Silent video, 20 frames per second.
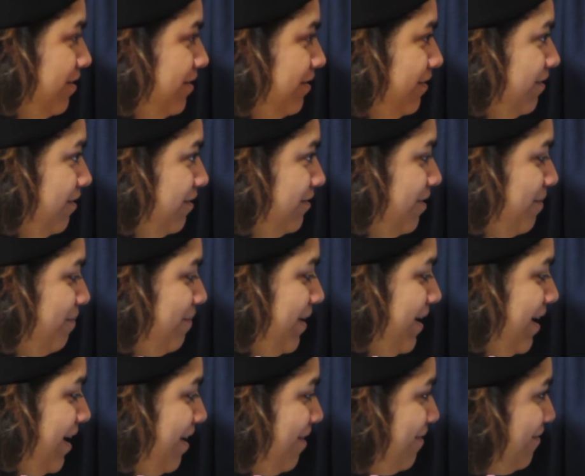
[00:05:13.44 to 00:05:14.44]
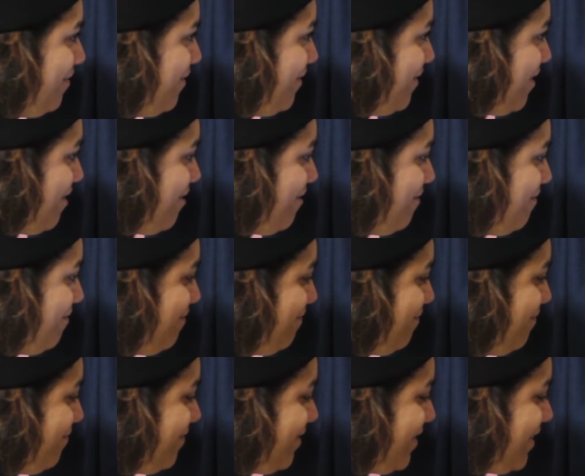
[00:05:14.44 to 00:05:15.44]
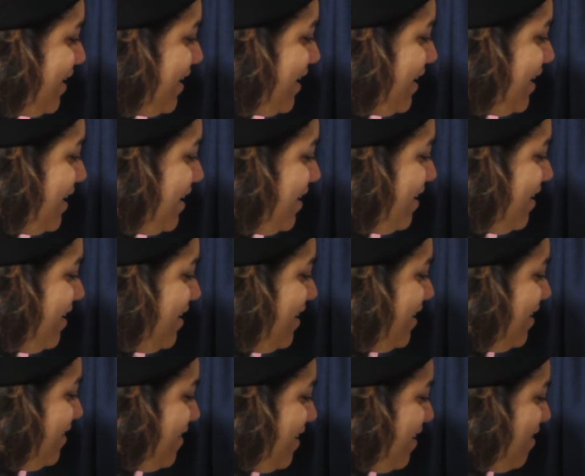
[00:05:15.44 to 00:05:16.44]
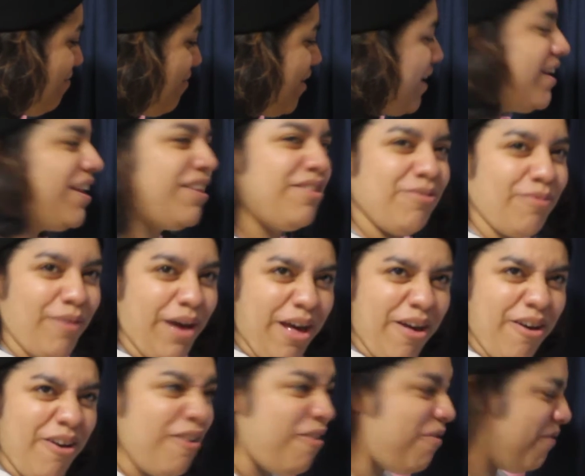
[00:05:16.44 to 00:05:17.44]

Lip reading: It's gotten a bit, you know. Is this rated 12?